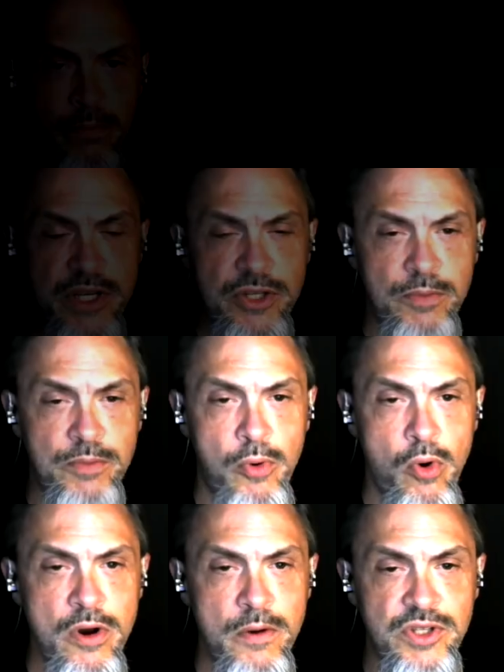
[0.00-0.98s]
Please
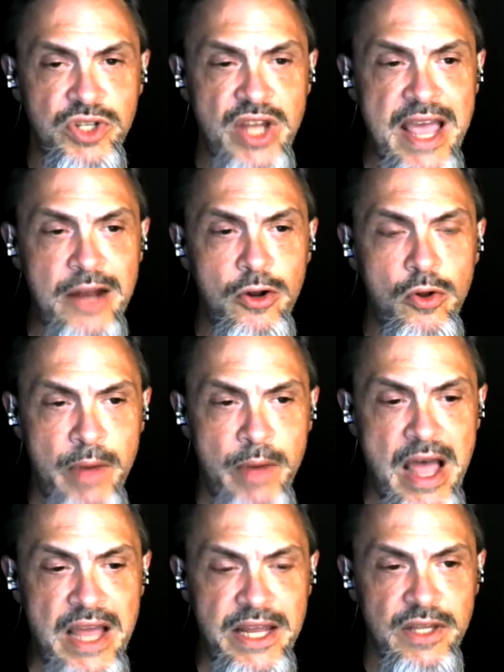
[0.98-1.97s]
support the channel
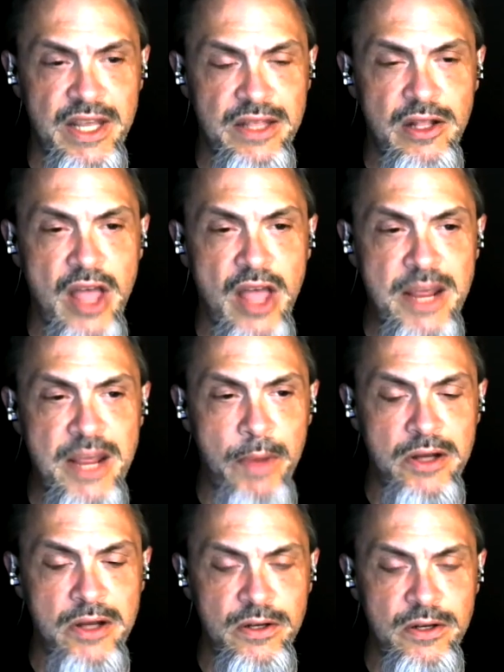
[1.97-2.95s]
by hitting the like
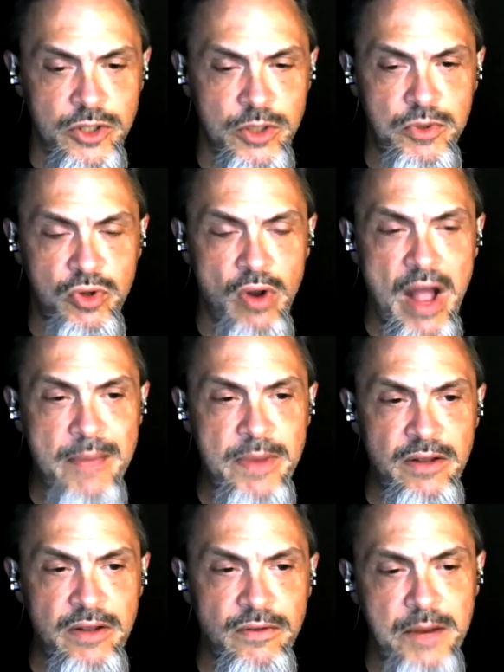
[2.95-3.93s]
button,
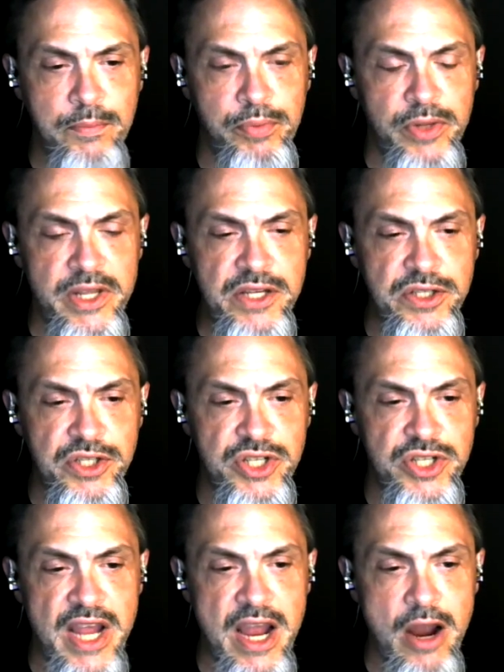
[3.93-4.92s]
subscribing, and please
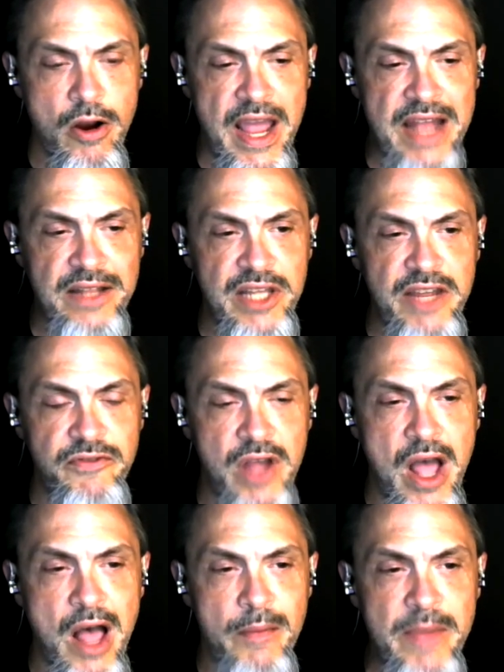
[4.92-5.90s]
share and leave
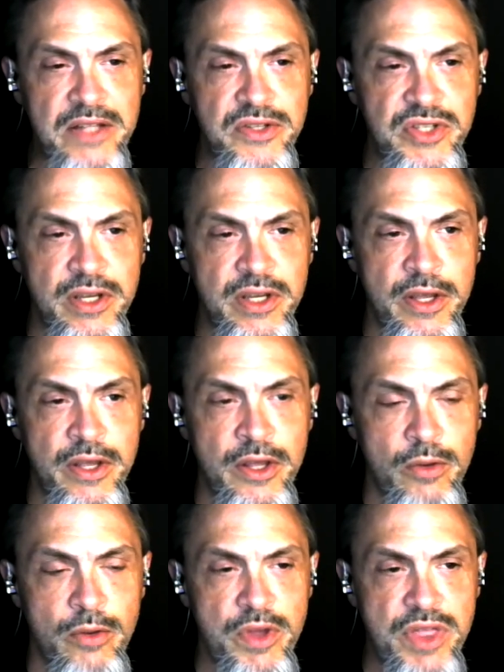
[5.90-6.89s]
comments
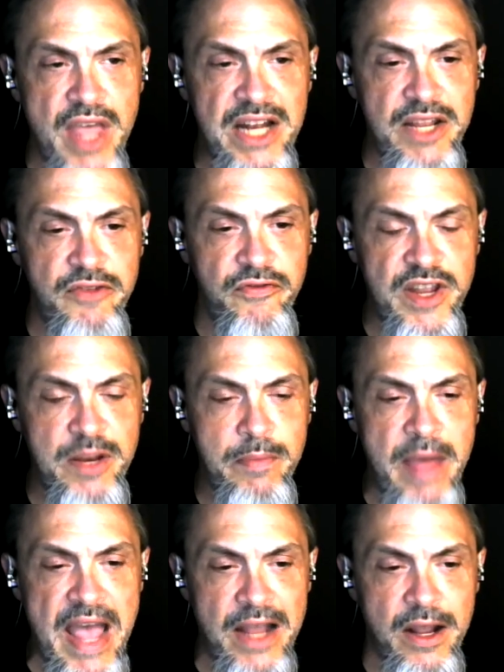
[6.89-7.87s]
with any
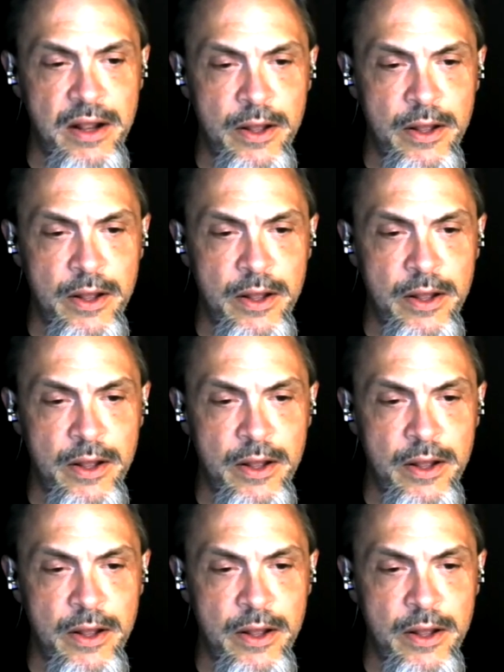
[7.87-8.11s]
feedback.